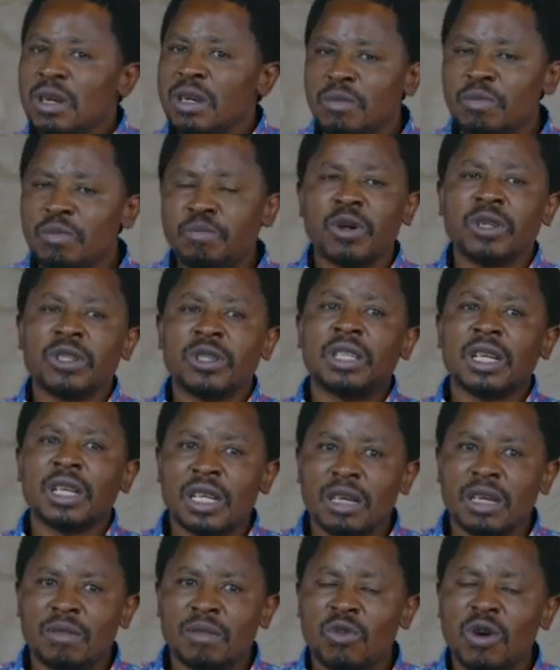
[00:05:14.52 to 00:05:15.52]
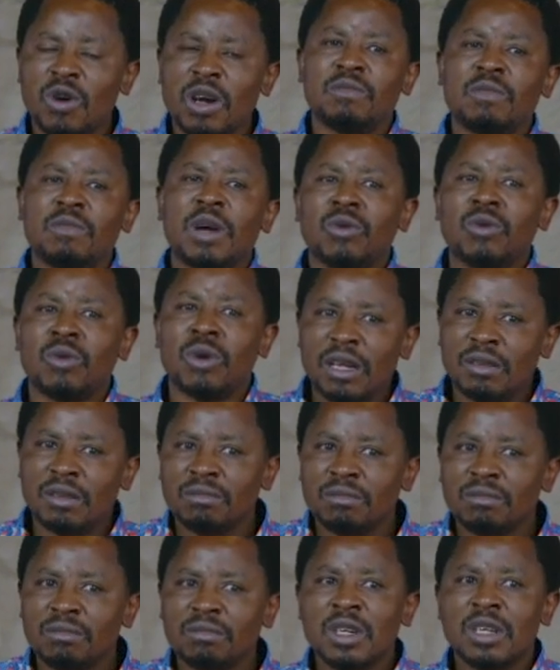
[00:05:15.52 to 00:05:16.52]
posting them one by one.
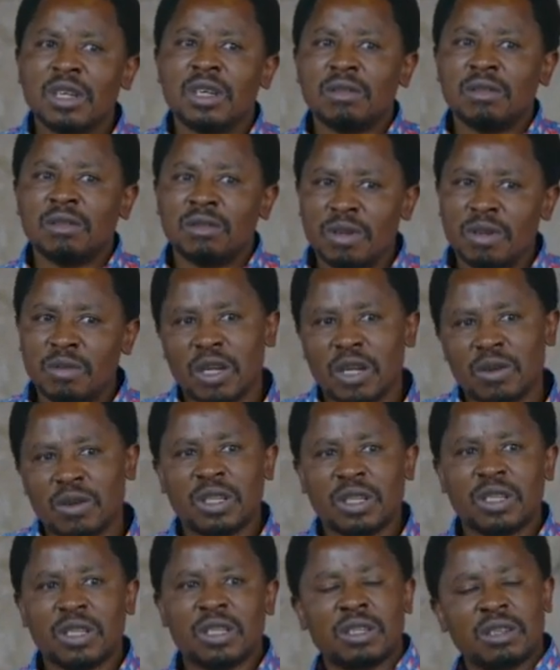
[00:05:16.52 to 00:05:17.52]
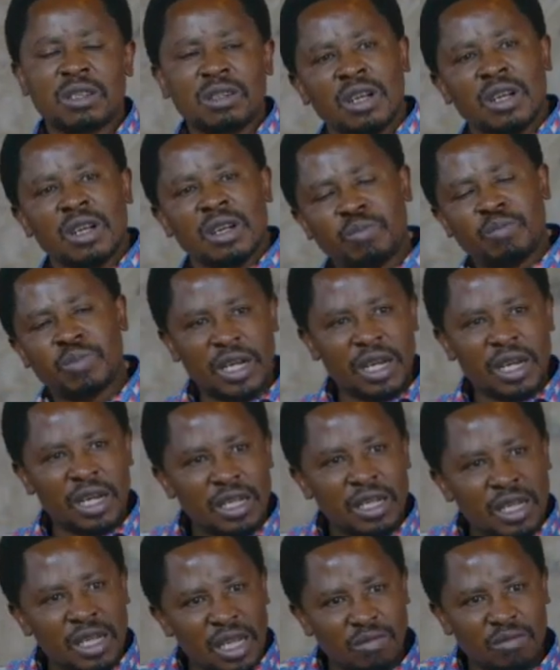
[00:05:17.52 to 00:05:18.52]
We may not pray
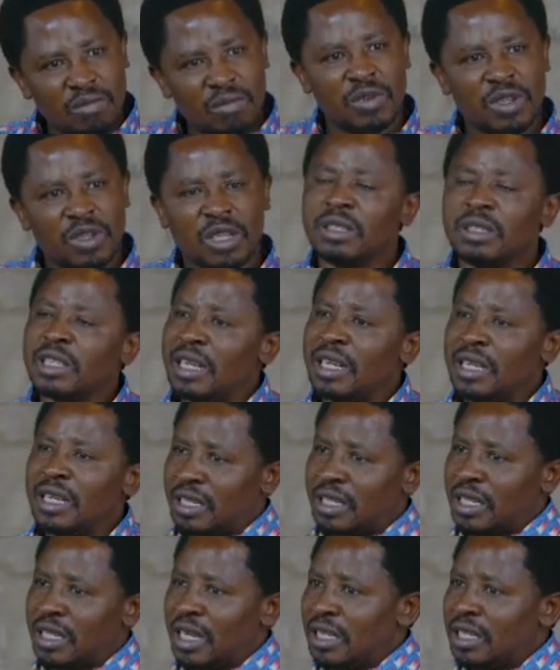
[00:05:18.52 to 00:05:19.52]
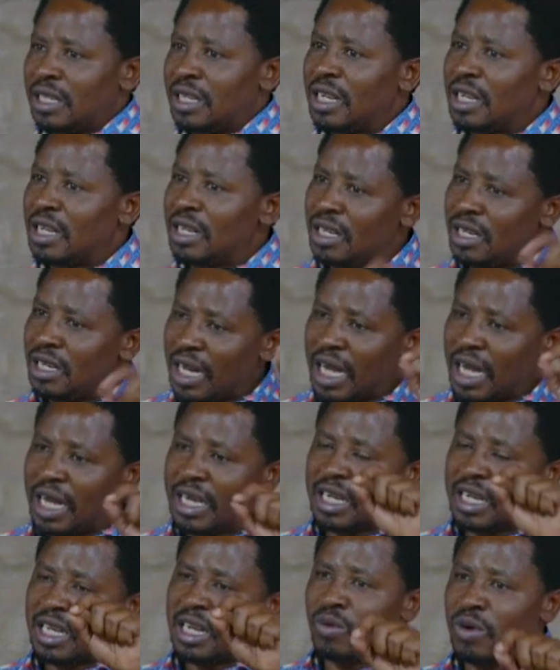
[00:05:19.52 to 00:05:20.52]
them inside the church like
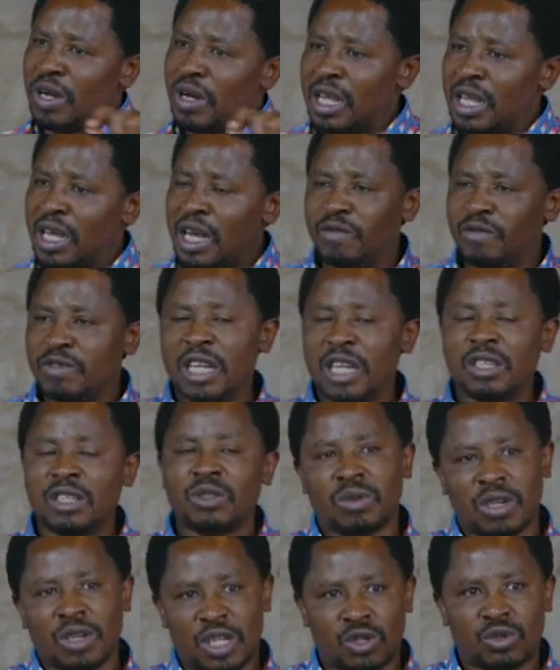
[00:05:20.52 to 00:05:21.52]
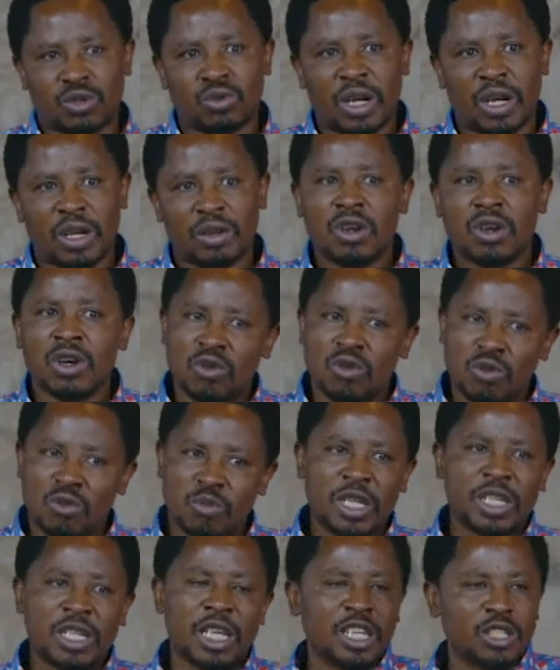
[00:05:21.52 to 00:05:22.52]
the way they have done to this one. We'll be
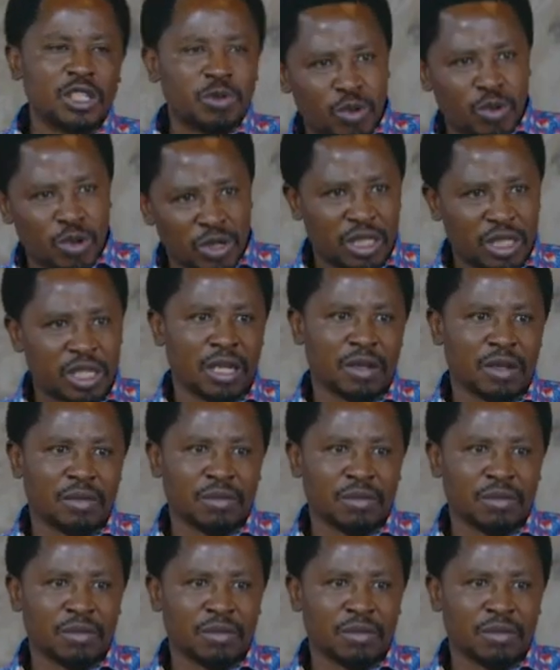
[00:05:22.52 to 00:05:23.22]
just posting